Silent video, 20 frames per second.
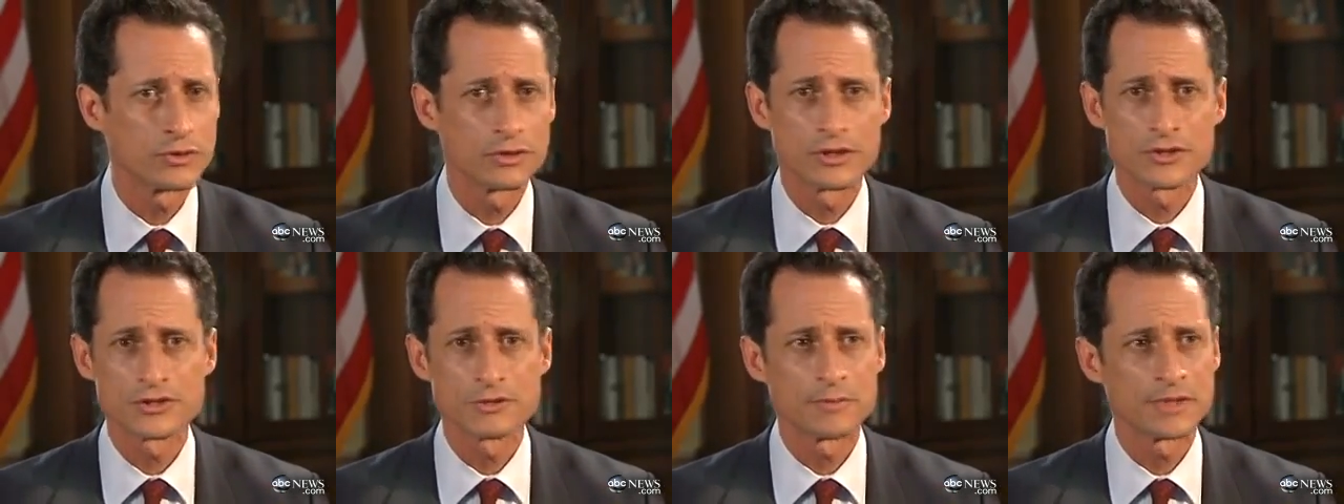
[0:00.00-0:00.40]
or
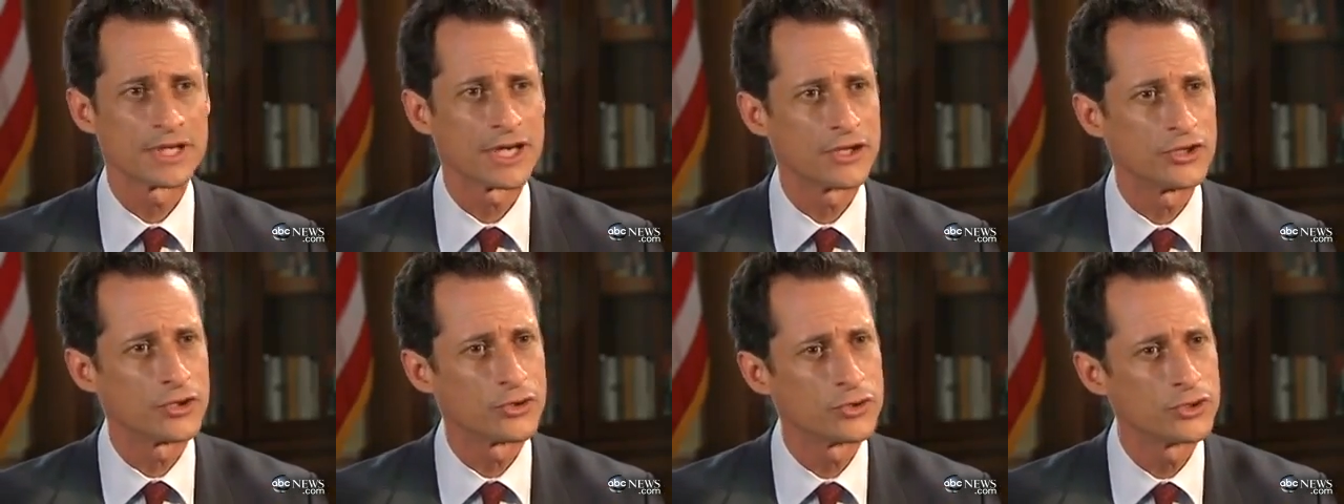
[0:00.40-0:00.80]
doesn't mean
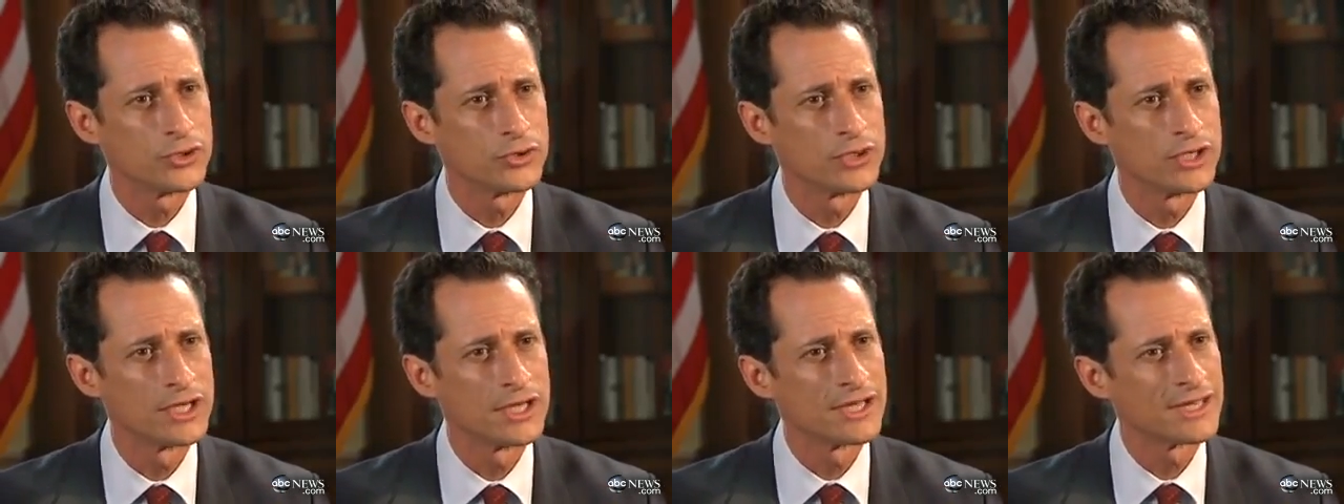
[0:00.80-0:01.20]
I know
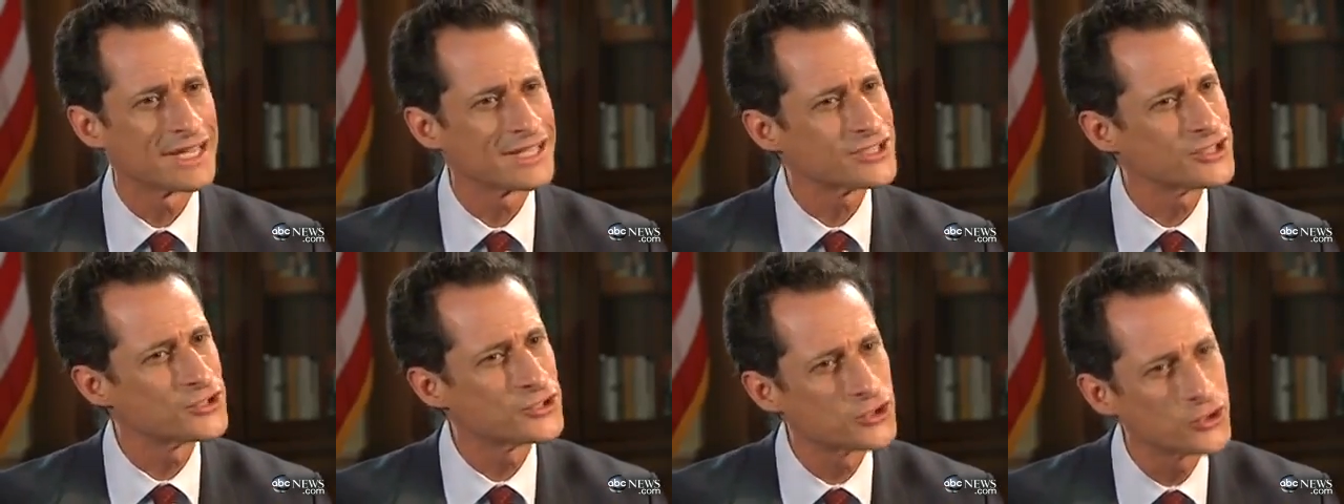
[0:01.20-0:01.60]
you?
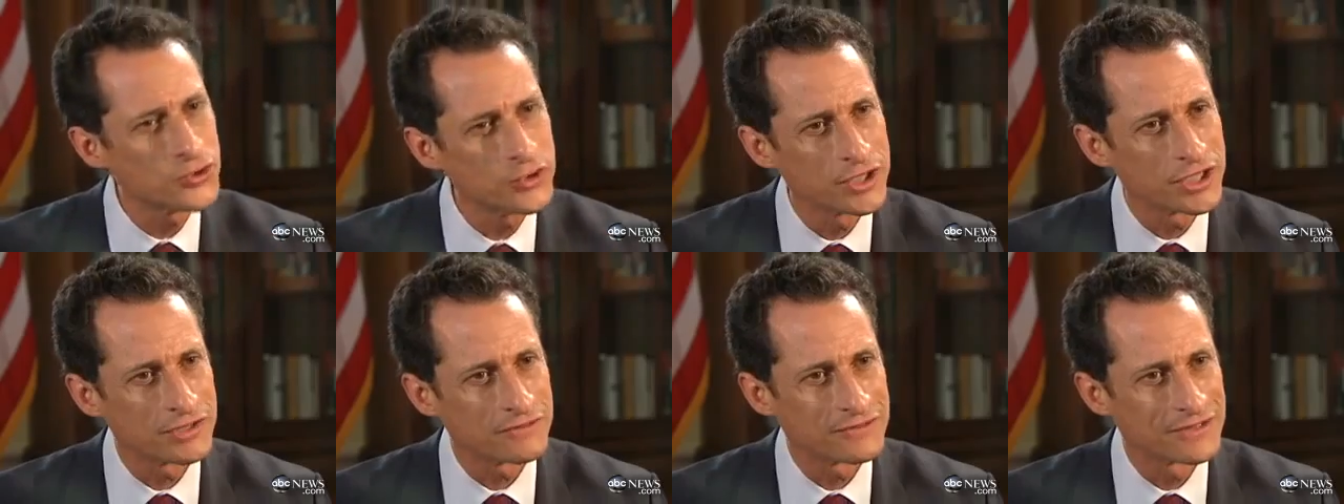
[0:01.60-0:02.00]
That's
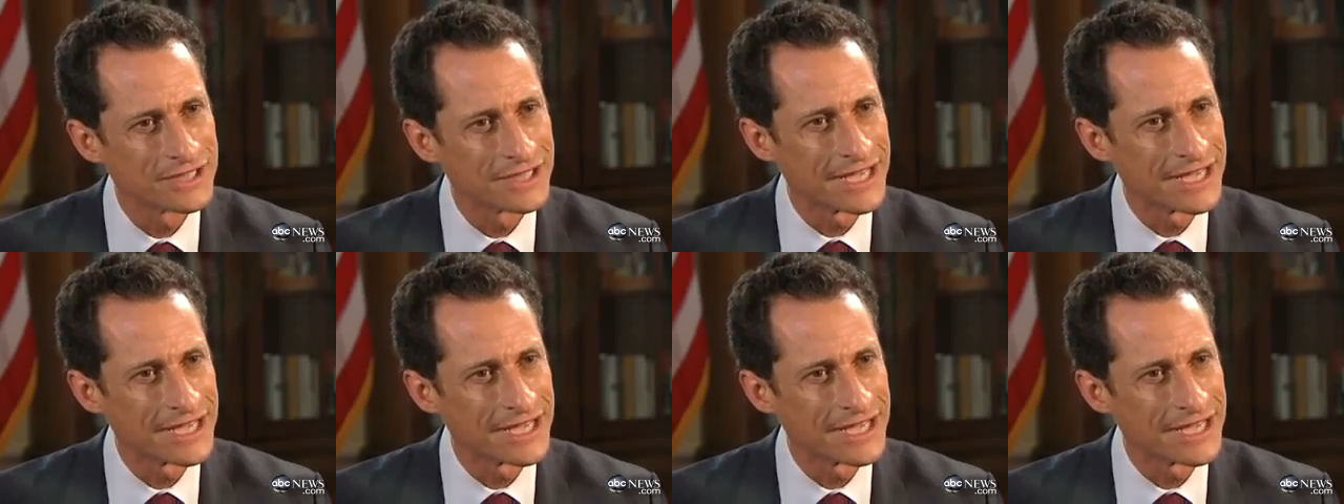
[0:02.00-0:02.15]
intuitive.